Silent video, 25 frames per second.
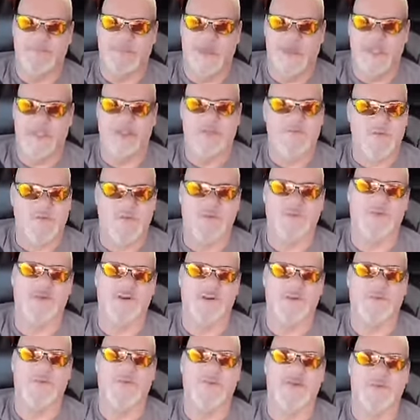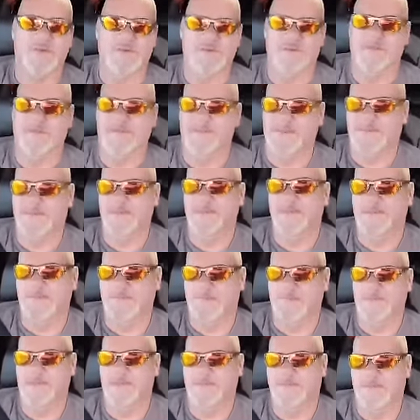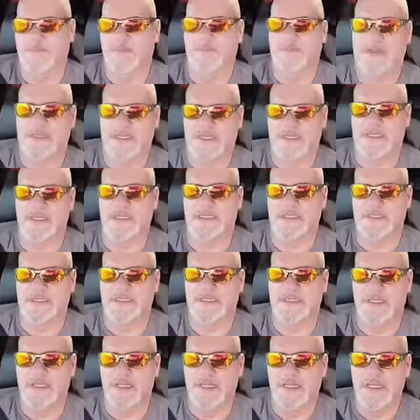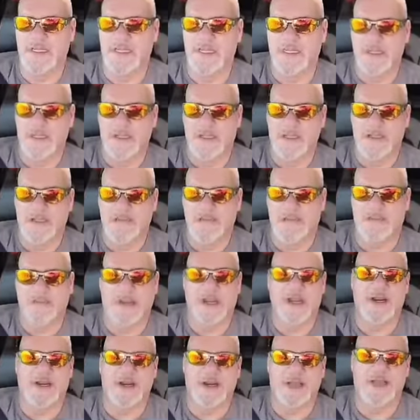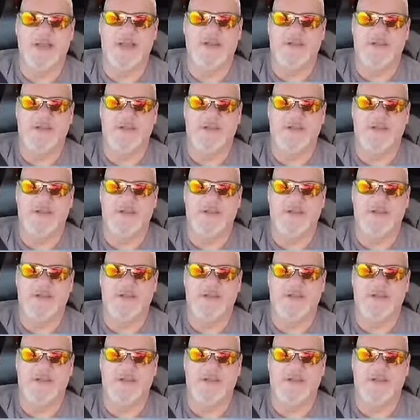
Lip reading: It's worth it to me. But it barely